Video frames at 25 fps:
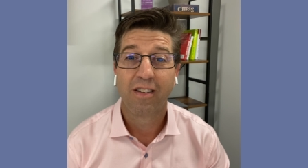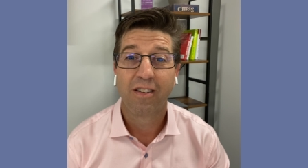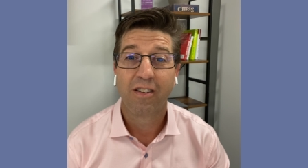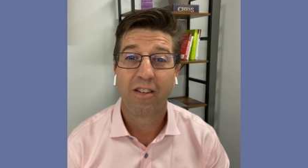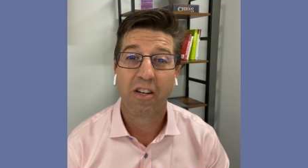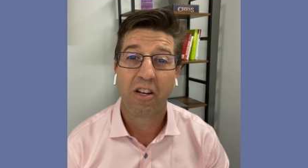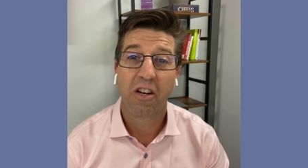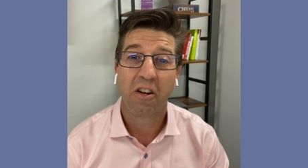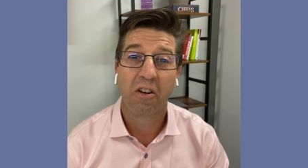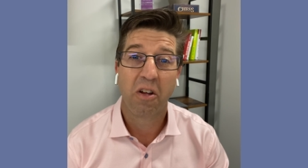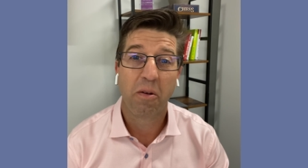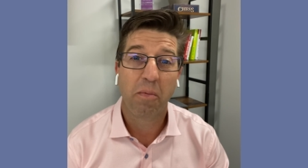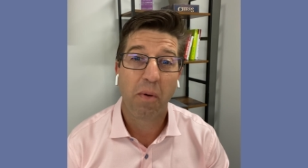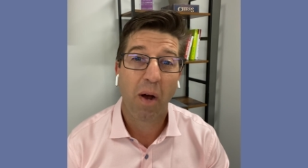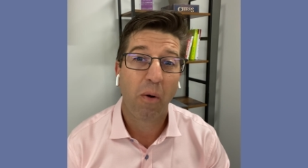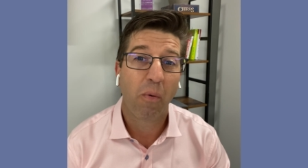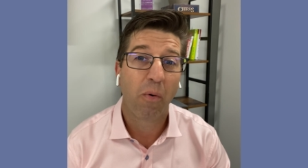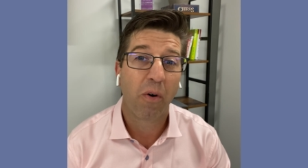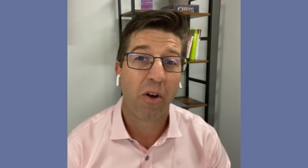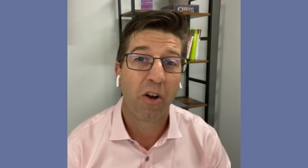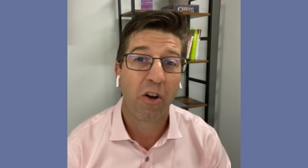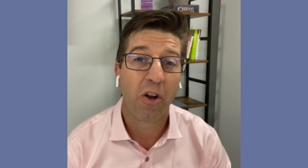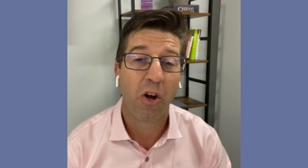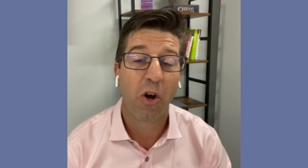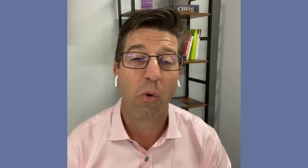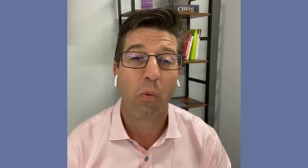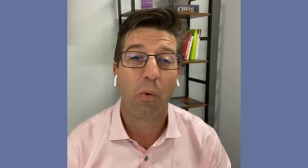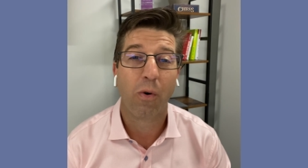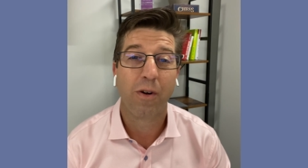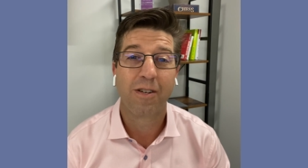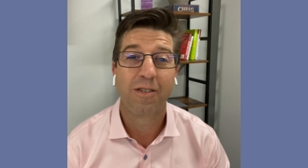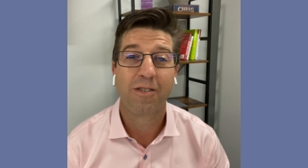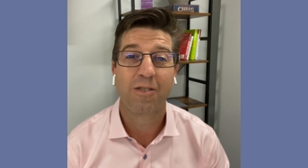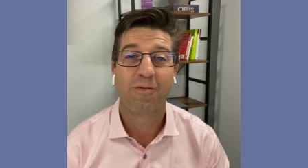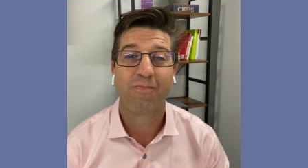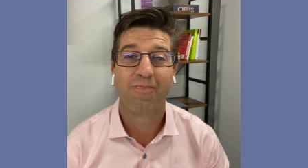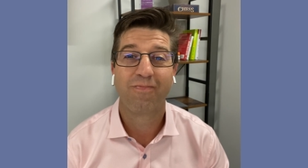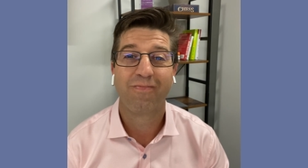You might want to know
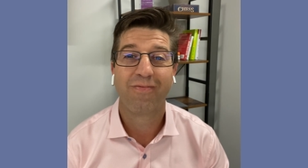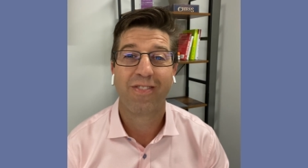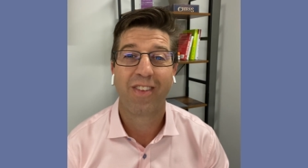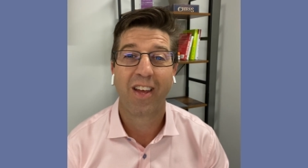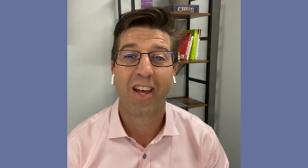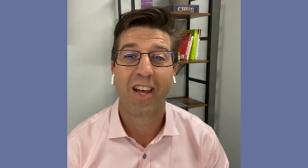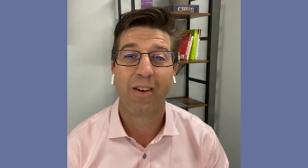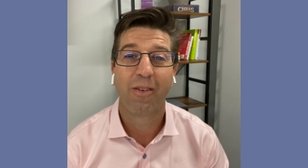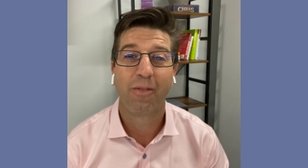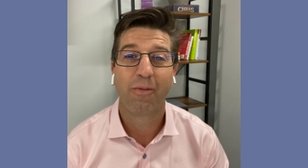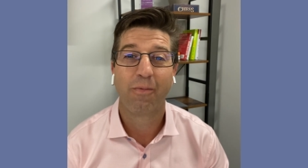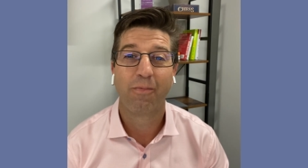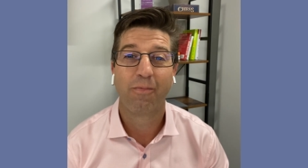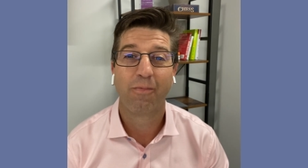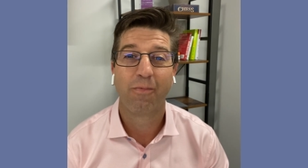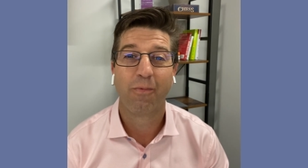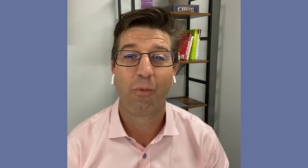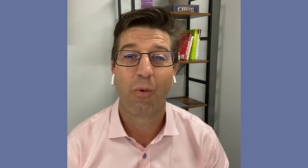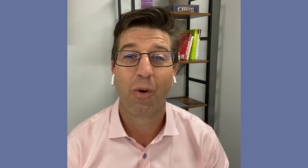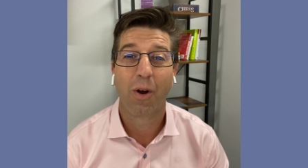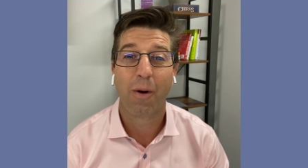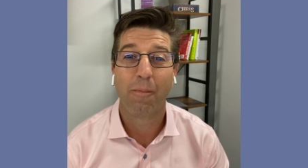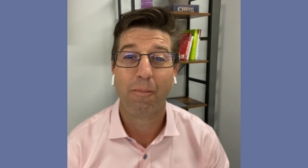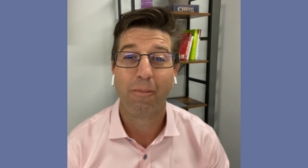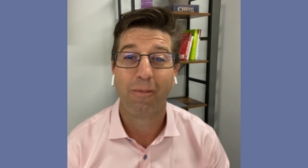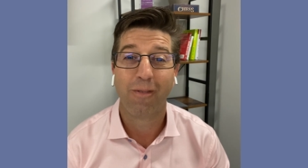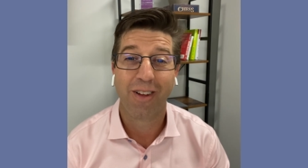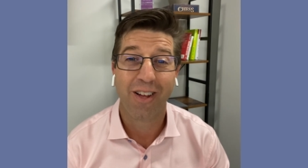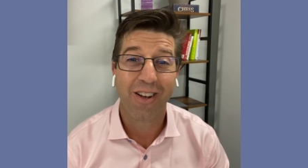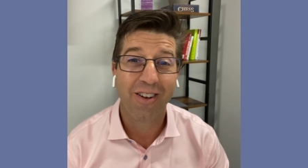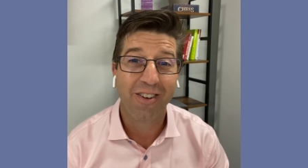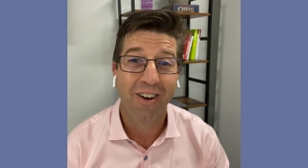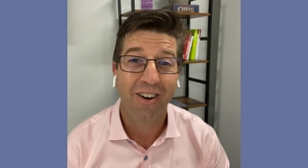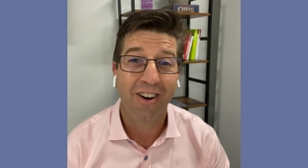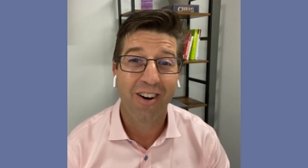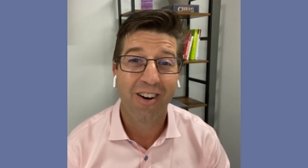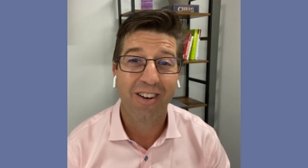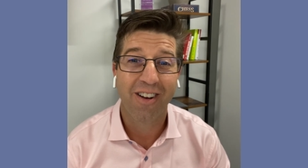what they want to
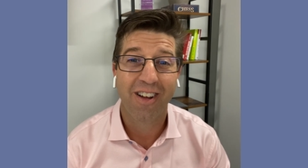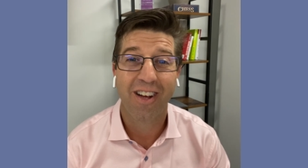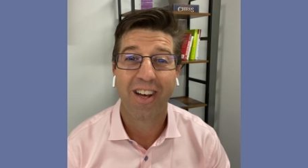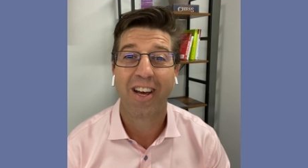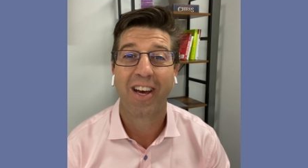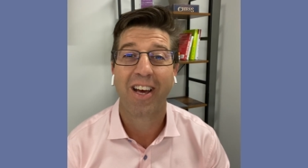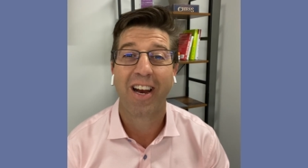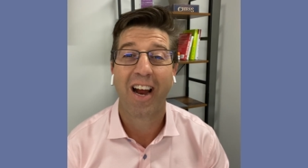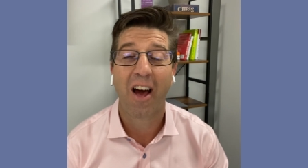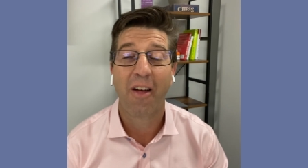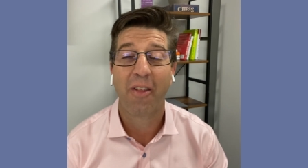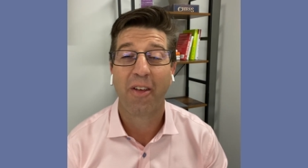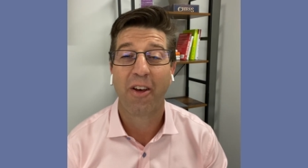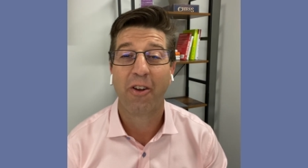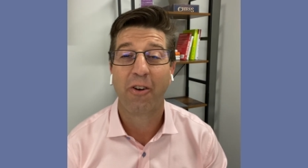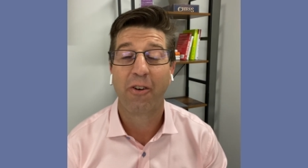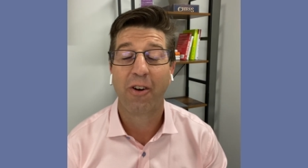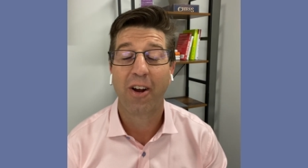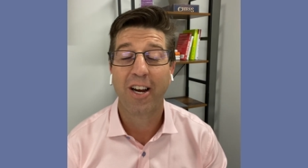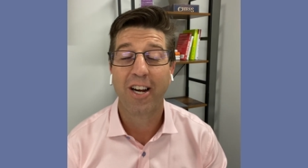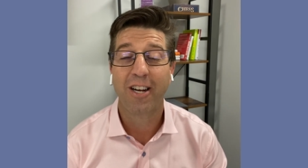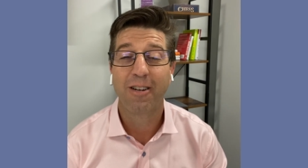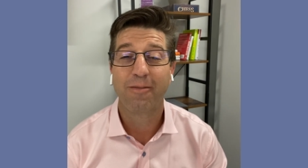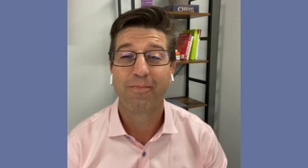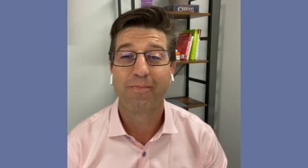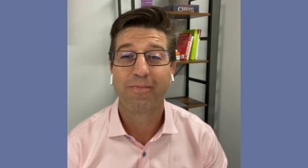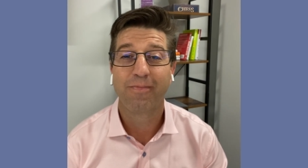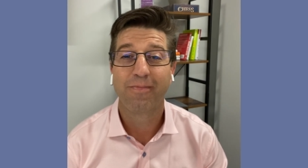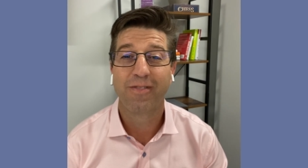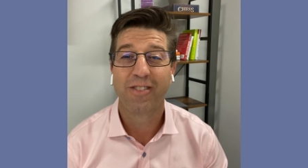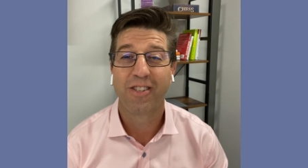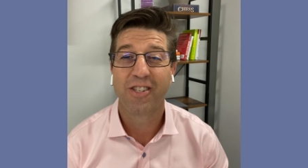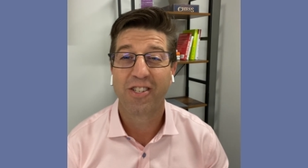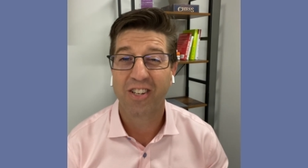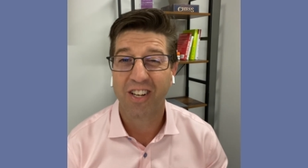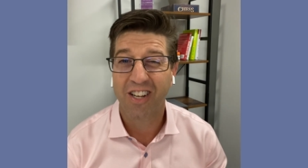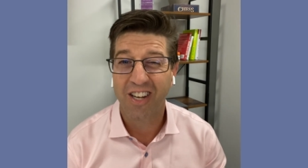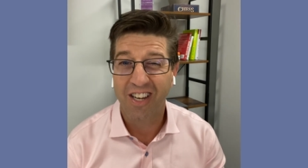lend on and how they underwrite it,
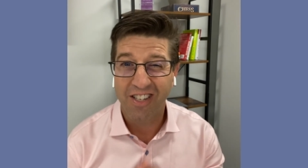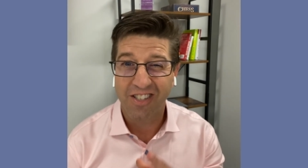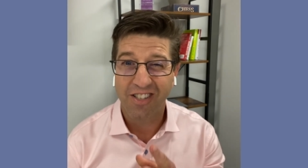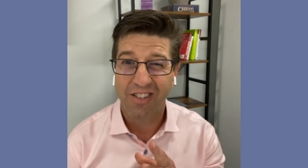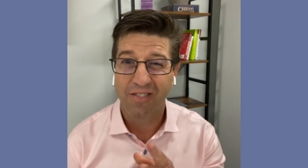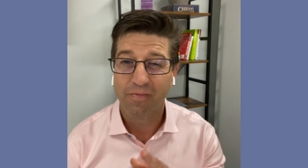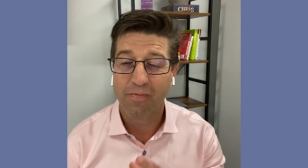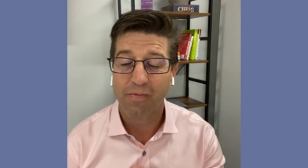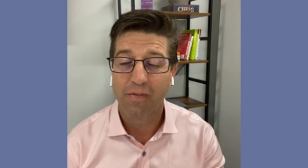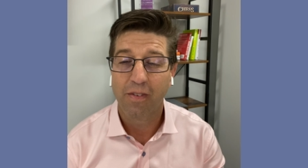just a hint.